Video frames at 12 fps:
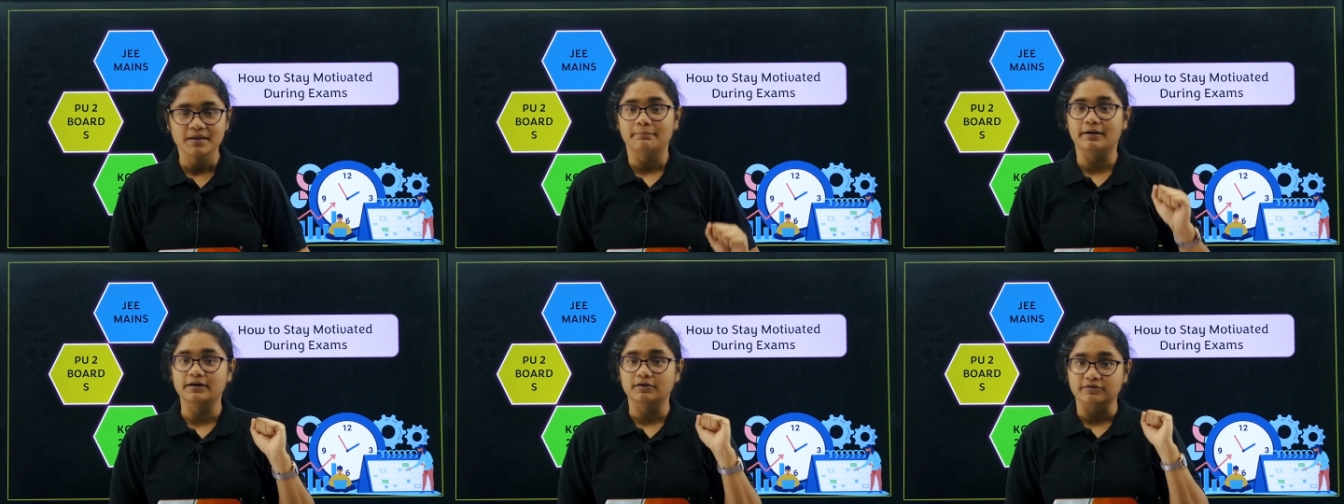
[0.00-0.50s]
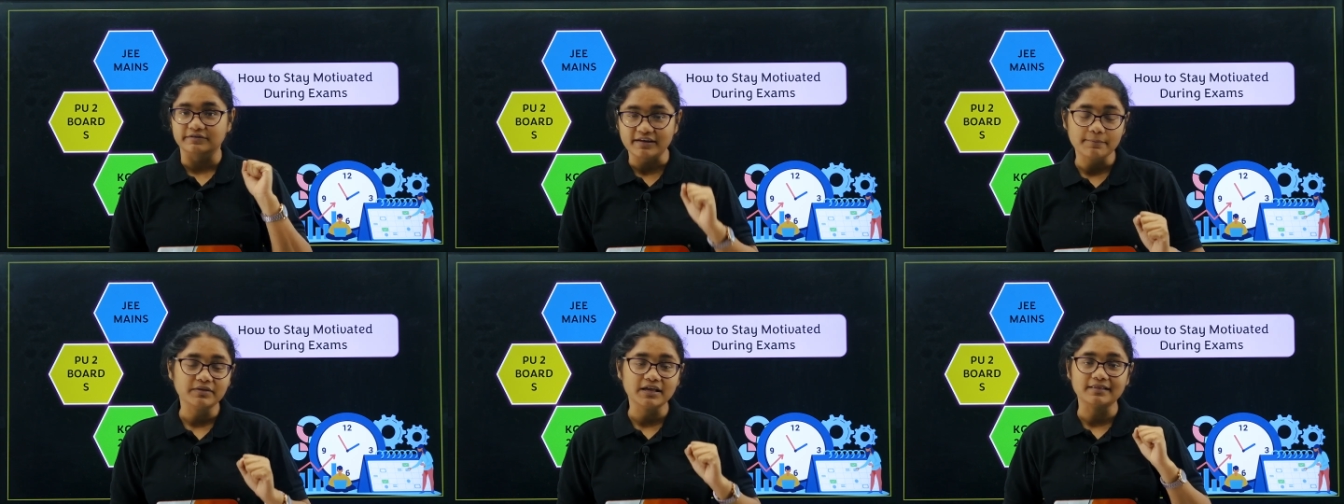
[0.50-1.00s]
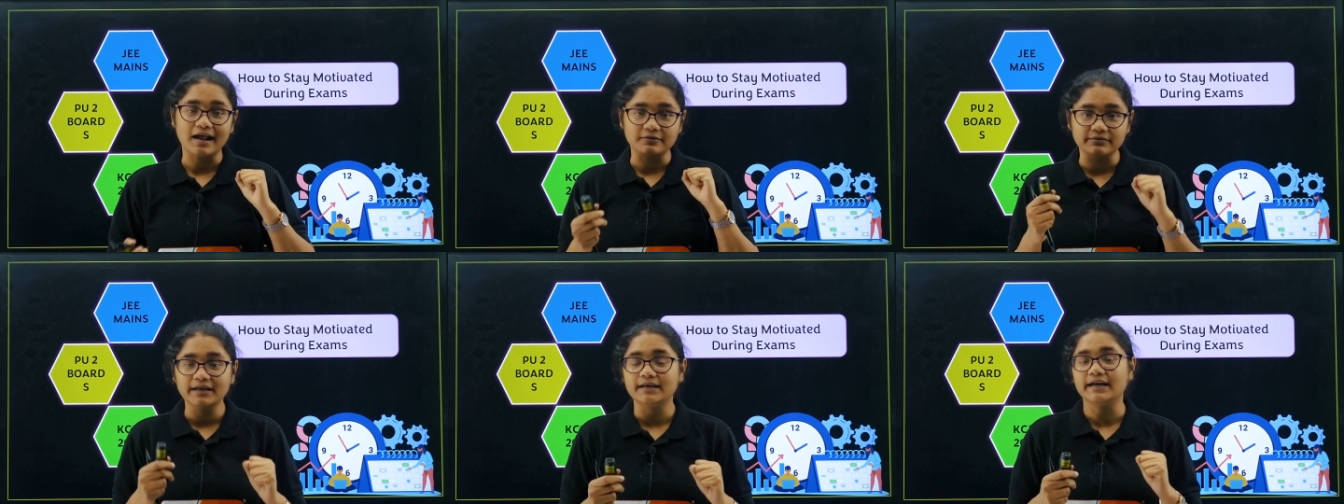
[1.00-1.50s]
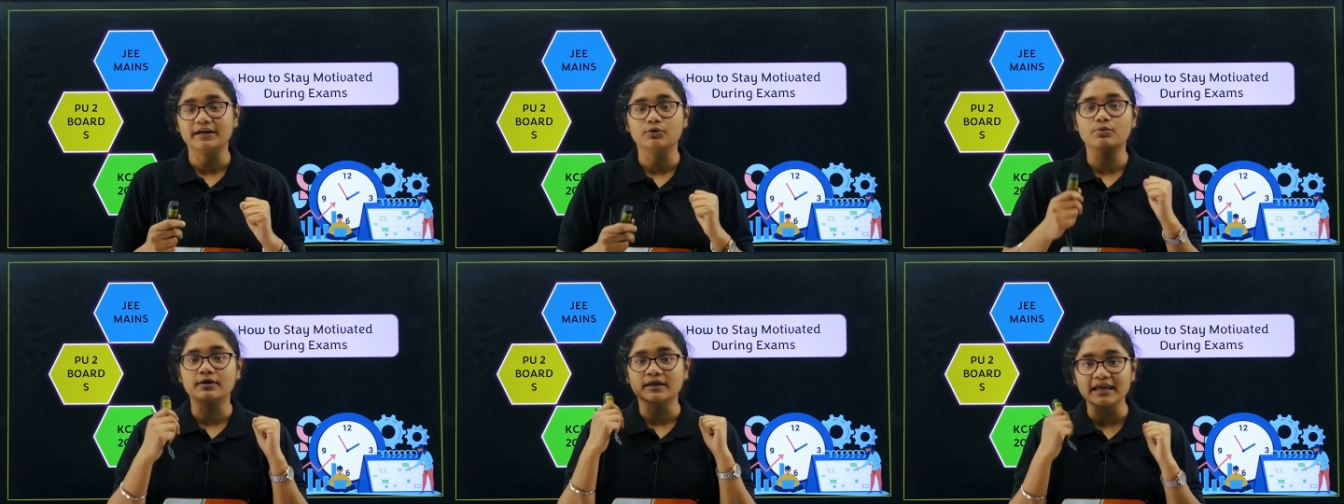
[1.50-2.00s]
But something that we need
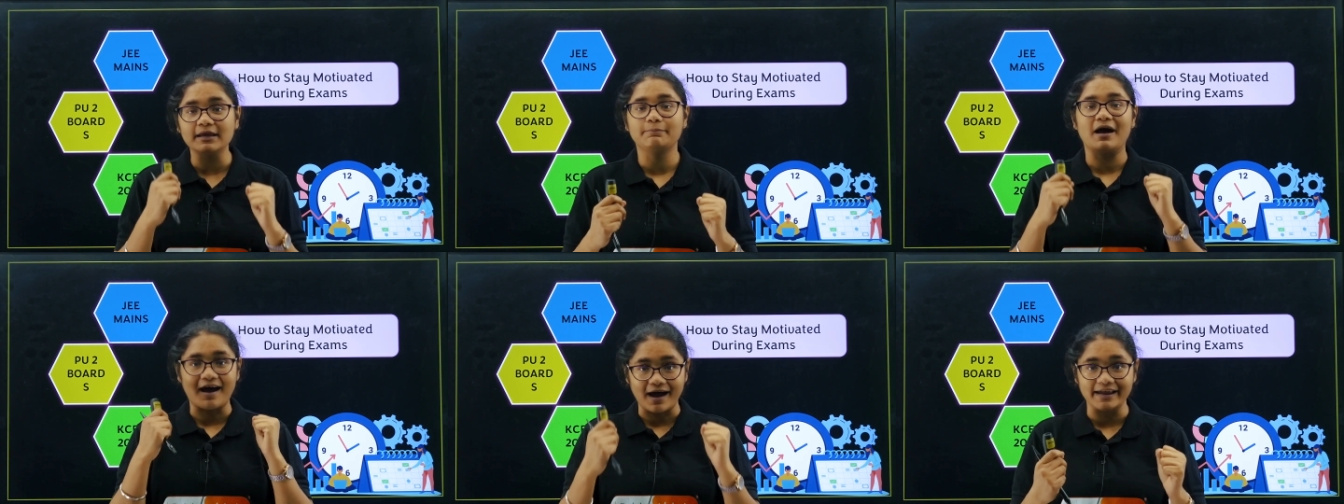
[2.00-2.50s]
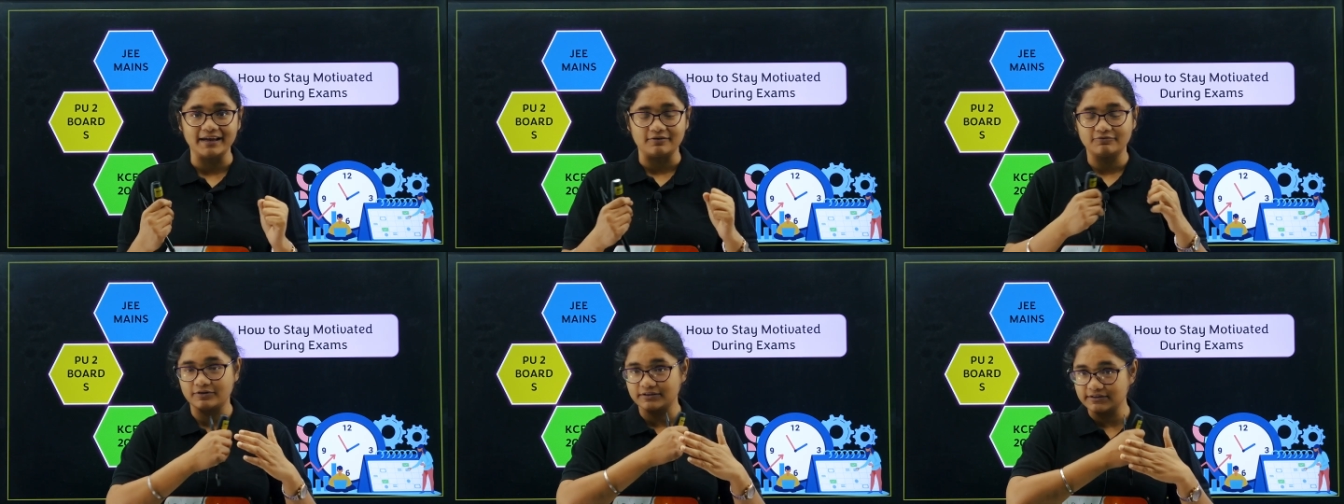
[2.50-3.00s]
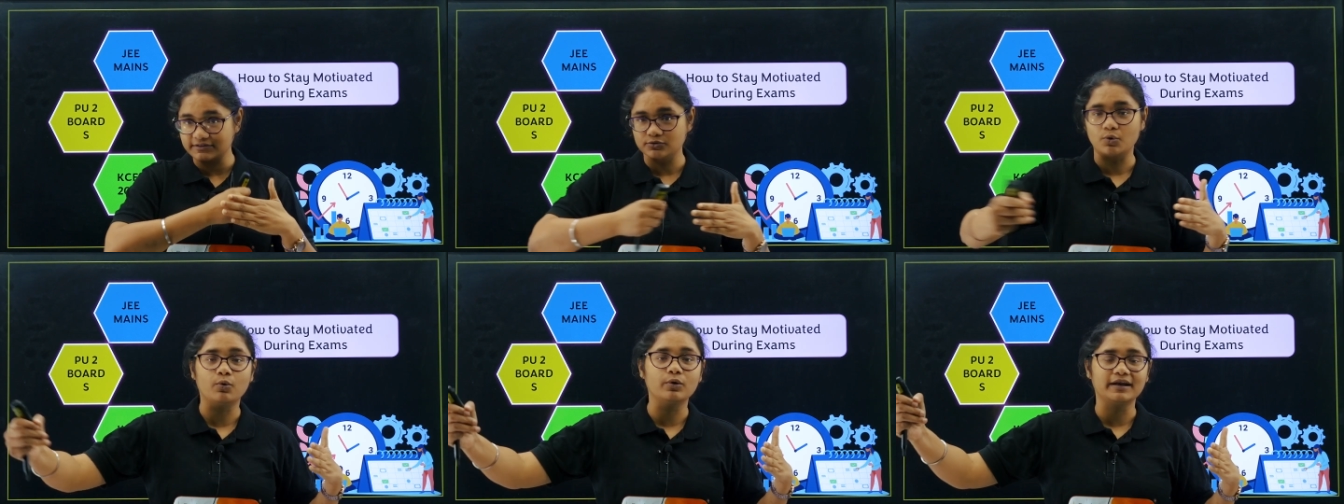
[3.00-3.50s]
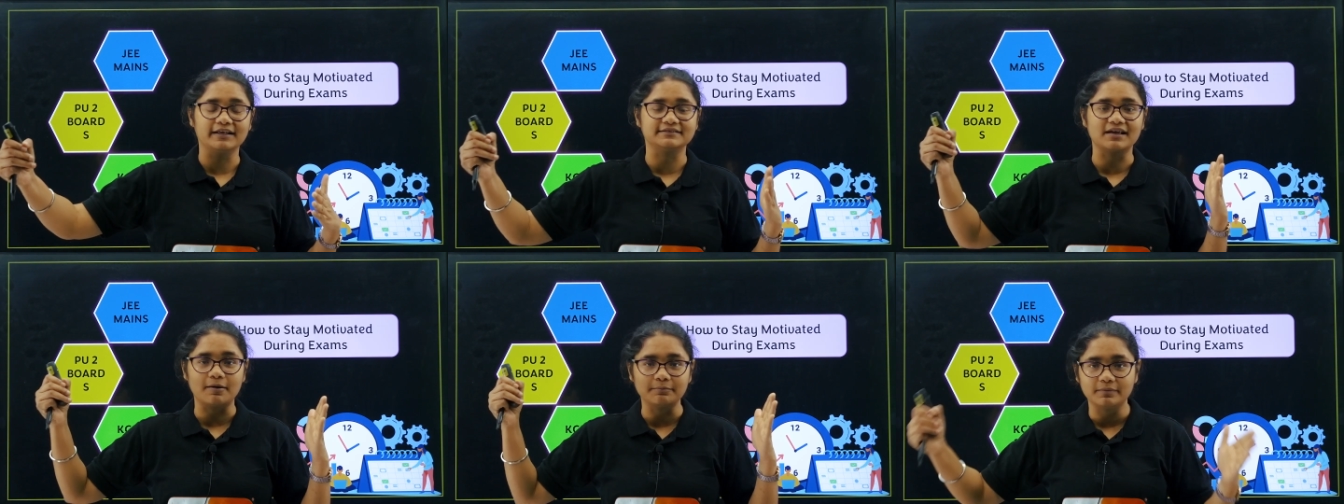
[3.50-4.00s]
to keep high for this whole
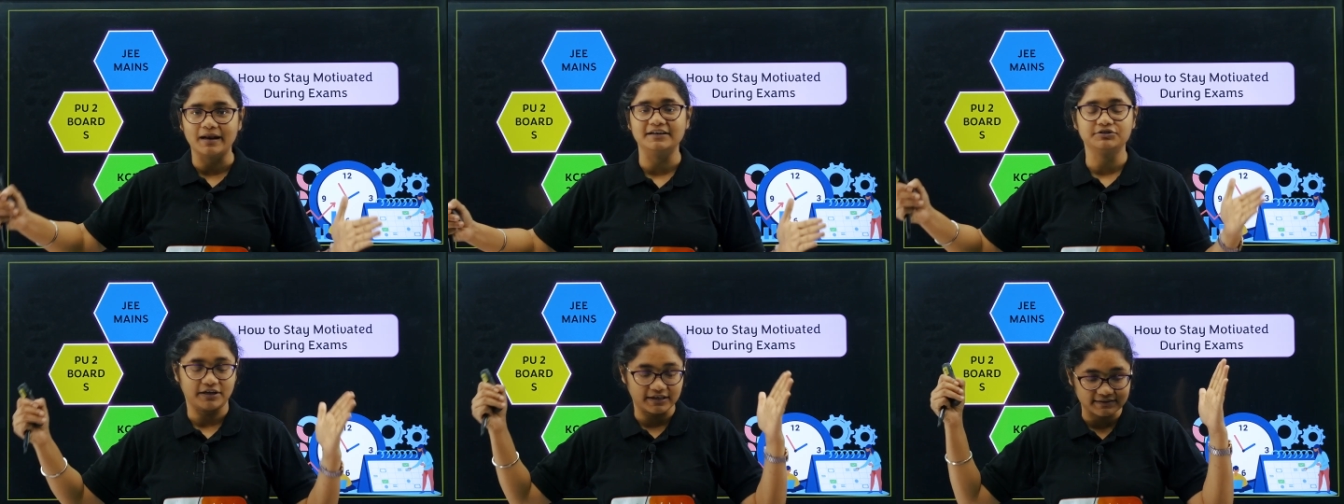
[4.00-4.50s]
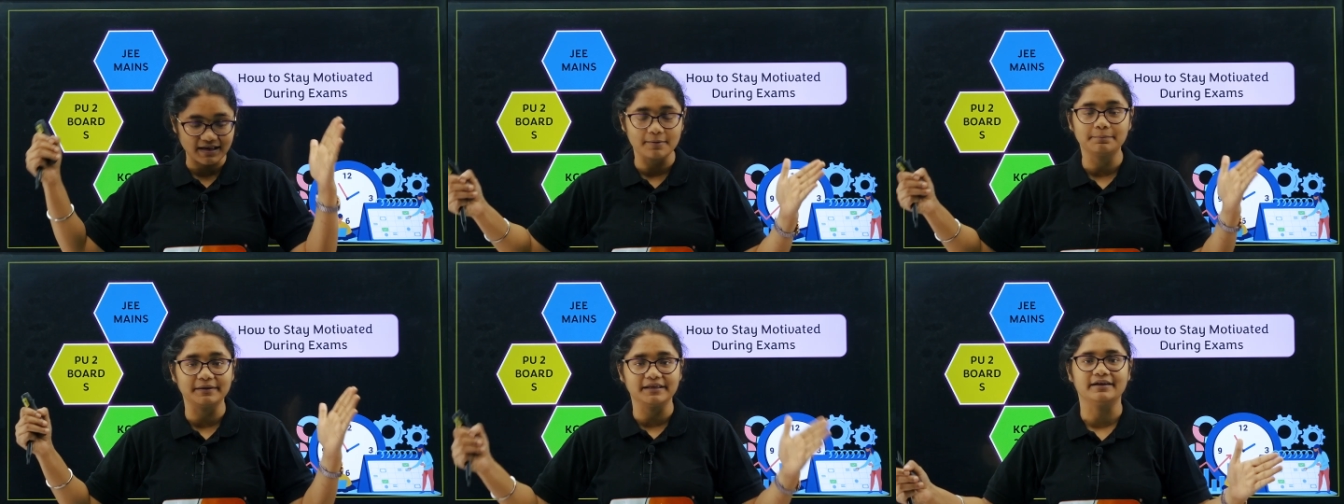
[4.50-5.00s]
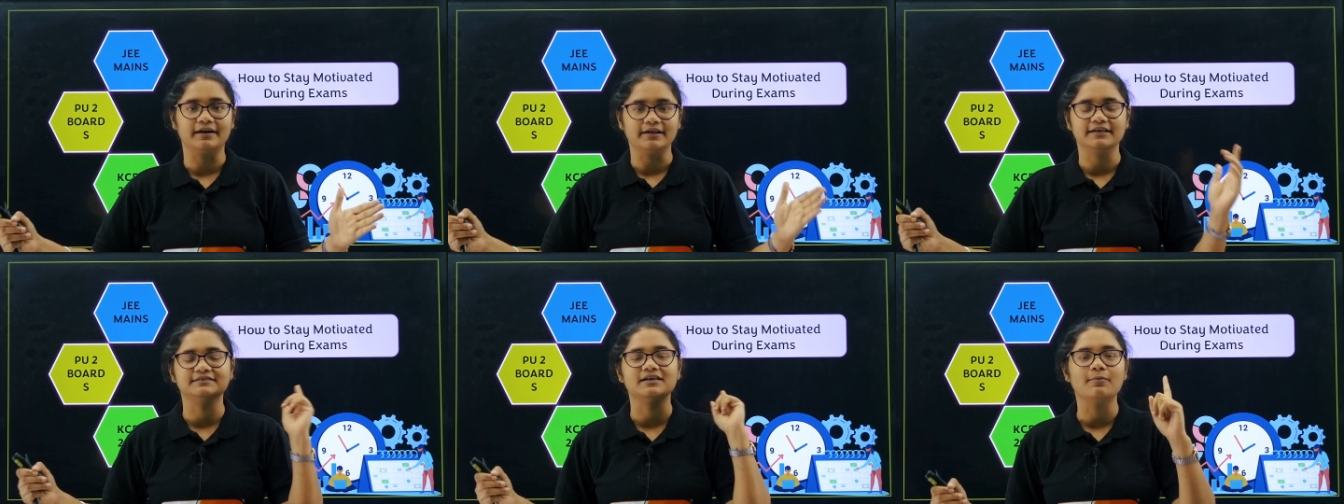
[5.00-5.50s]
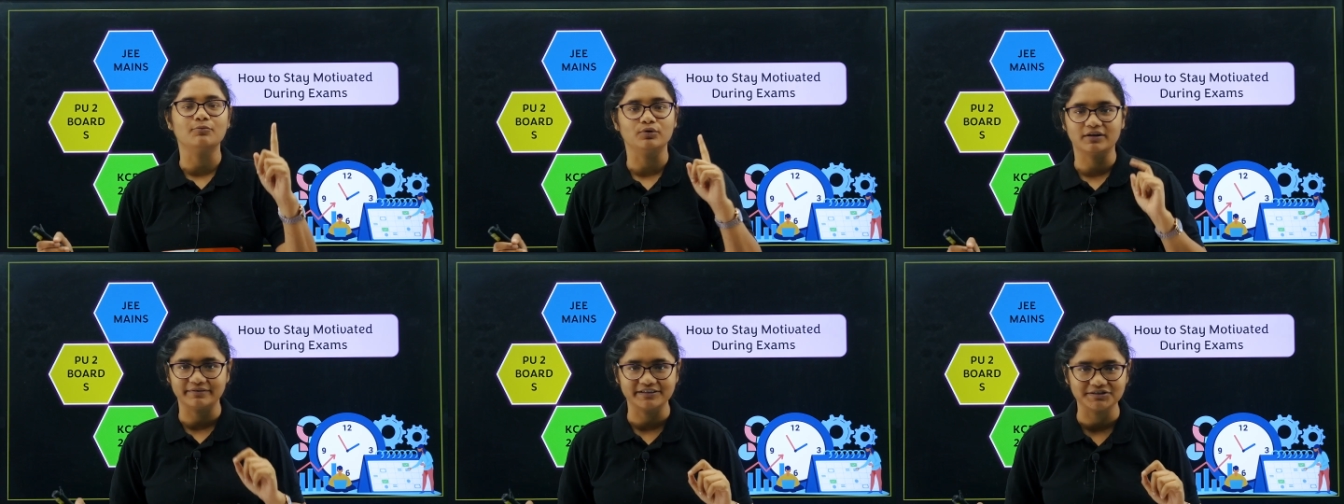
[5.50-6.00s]
exam period is our
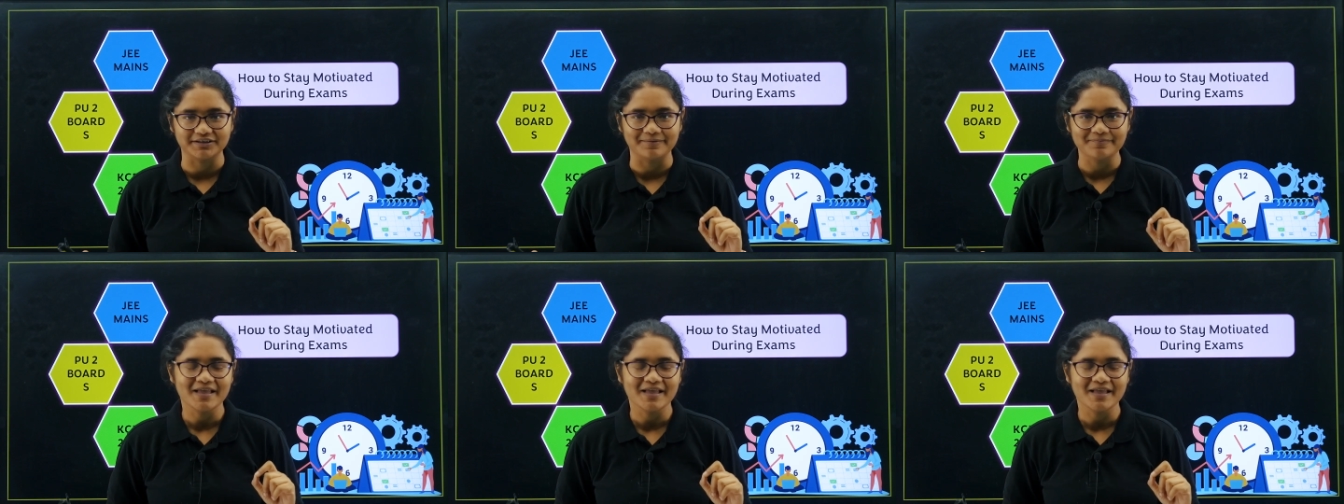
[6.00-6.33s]
motivation.